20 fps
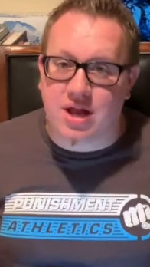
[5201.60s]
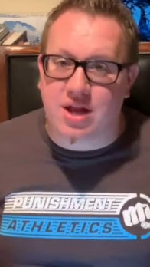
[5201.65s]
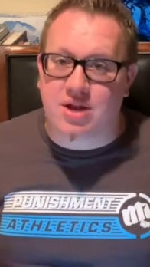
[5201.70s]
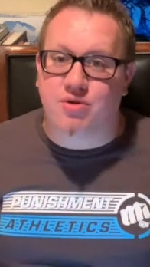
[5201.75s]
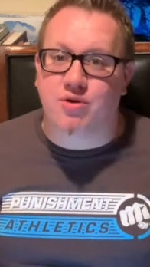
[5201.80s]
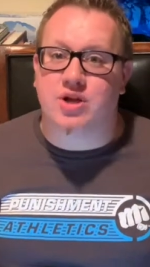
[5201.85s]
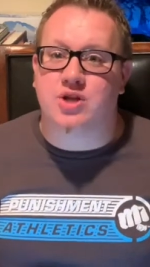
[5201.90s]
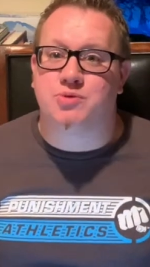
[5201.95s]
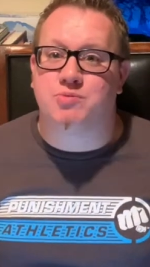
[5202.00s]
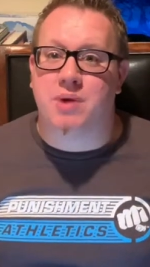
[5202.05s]
and
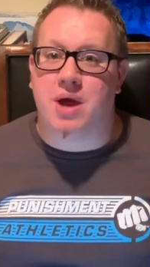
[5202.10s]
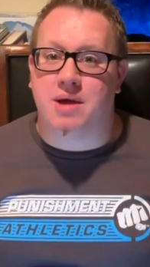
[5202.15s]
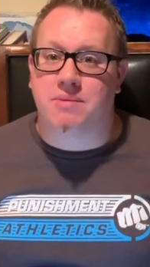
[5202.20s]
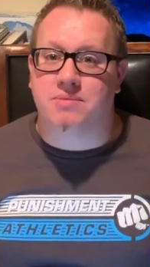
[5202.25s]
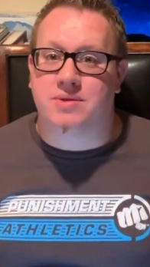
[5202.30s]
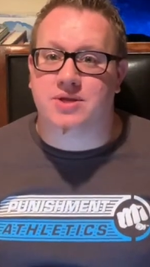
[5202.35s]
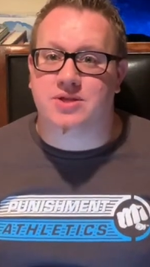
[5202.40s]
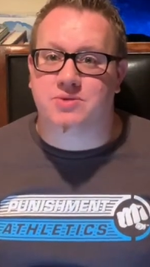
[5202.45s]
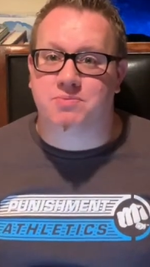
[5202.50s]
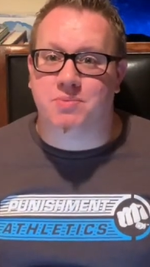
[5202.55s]
Grace
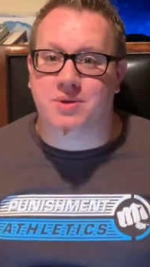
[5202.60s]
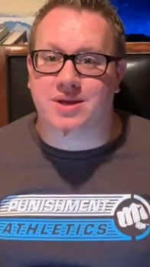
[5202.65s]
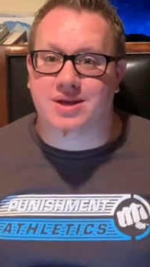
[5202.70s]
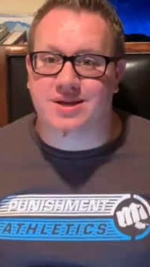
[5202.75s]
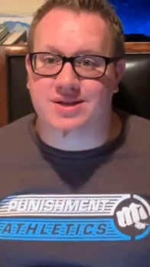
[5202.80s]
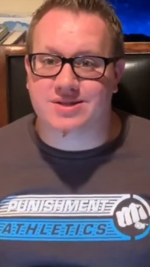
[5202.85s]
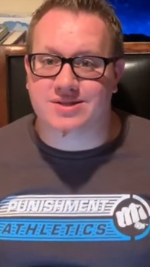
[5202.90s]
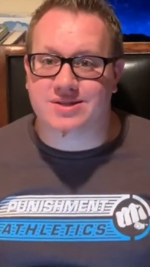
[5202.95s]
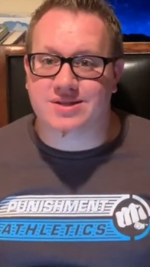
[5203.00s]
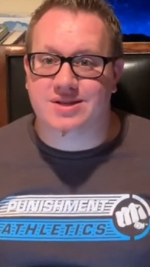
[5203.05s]
Baptist
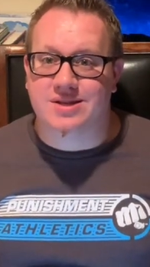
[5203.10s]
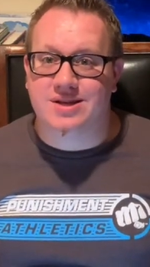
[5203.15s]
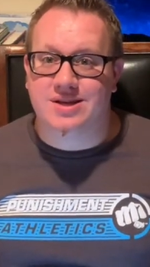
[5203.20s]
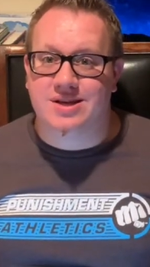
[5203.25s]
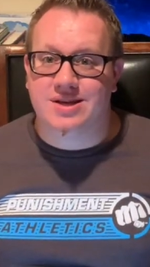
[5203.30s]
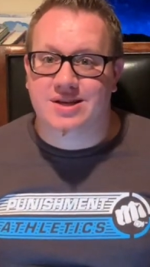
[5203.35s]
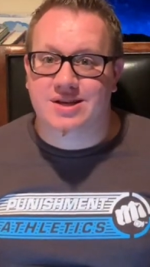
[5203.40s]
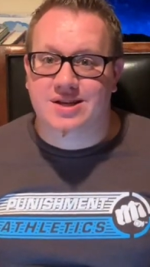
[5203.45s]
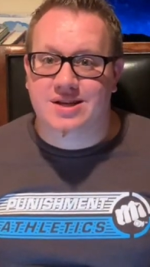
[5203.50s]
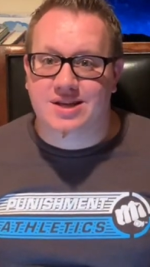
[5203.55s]
because
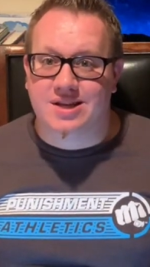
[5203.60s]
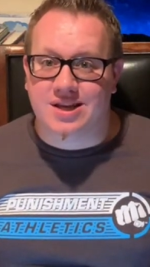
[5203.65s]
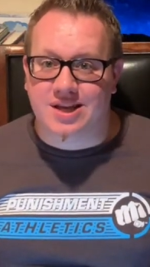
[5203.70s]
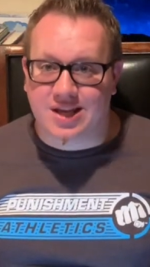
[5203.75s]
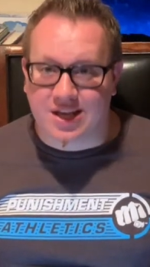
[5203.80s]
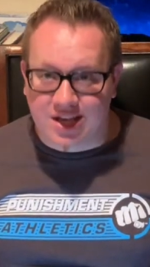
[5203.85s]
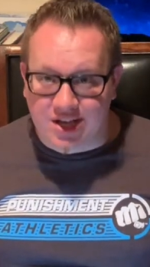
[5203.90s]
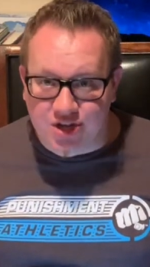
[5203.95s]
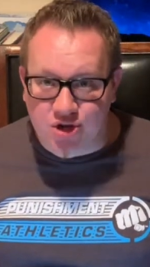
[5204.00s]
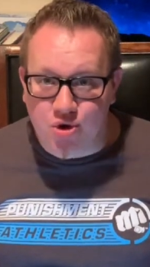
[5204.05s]

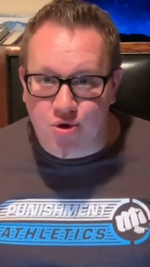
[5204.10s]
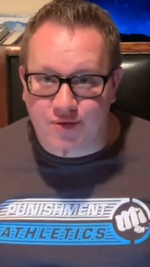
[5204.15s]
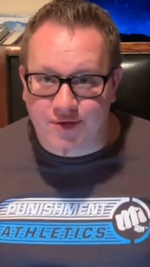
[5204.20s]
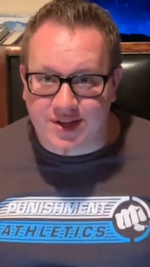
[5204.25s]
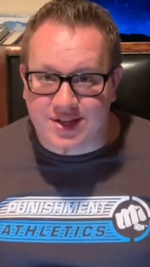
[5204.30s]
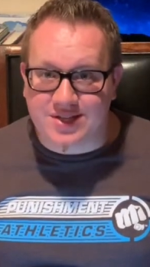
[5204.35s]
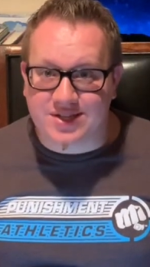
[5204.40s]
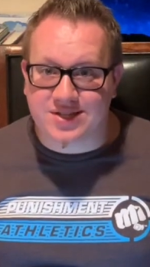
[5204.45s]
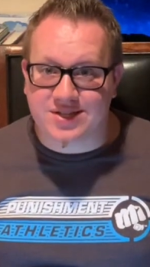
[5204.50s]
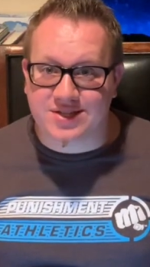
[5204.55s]
he knew if
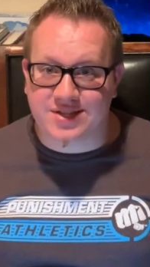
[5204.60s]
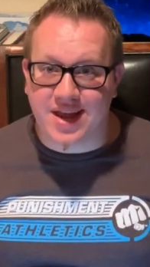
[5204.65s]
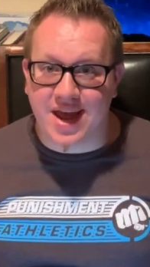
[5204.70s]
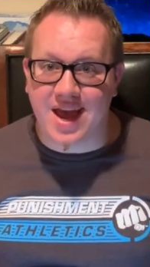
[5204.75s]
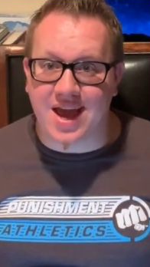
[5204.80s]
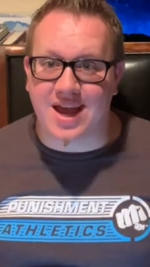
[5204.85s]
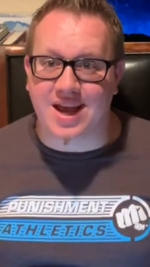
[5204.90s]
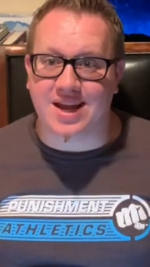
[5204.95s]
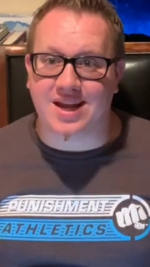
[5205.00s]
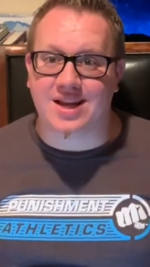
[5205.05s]
he
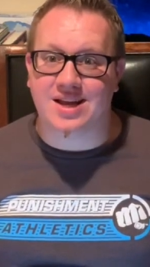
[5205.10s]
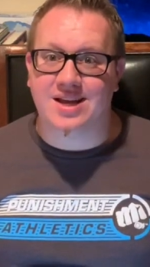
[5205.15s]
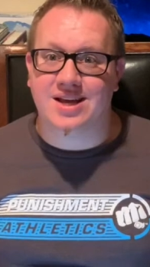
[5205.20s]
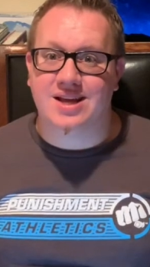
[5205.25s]
stayed,